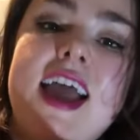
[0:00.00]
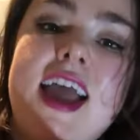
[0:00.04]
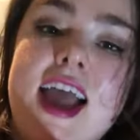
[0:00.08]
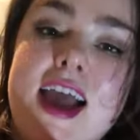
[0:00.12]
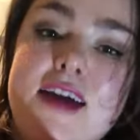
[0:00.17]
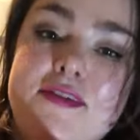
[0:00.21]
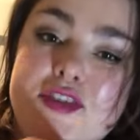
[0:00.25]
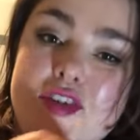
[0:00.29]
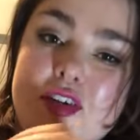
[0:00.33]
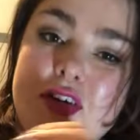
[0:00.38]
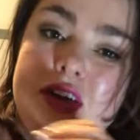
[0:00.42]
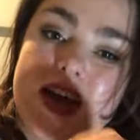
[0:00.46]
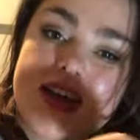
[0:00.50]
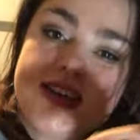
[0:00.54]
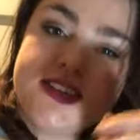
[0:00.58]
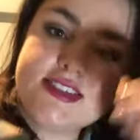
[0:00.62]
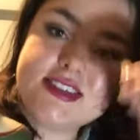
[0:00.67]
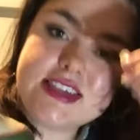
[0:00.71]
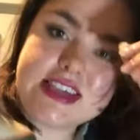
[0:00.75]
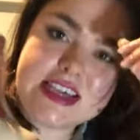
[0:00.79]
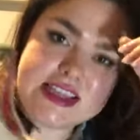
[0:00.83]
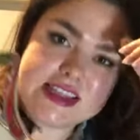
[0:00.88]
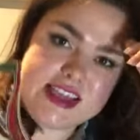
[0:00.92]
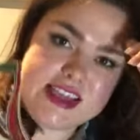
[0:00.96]
Have you guys
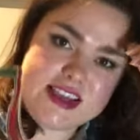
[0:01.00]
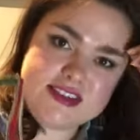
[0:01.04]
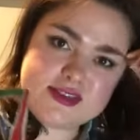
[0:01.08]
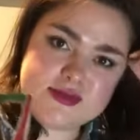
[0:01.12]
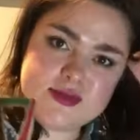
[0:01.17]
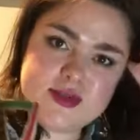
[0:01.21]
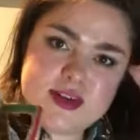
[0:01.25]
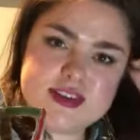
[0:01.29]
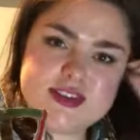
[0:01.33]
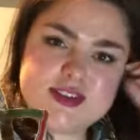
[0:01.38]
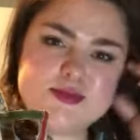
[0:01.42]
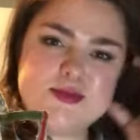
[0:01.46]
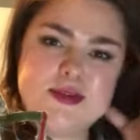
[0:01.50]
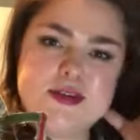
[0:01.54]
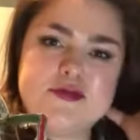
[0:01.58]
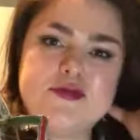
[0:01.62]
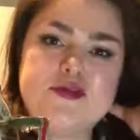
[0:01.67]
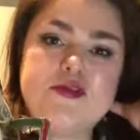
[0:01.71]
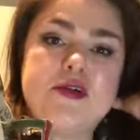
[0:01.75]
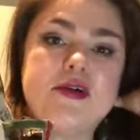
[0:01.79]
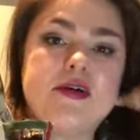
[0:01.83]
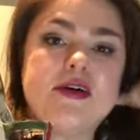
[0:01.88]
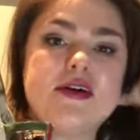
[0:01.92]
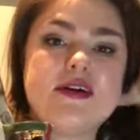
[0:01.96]
seen these ones
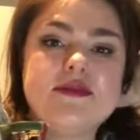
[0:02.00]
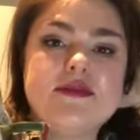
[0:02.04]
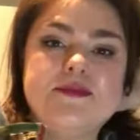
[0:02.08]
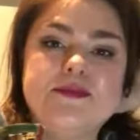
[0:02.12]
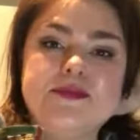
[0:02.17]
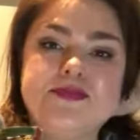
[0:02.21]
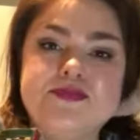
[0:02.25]
before?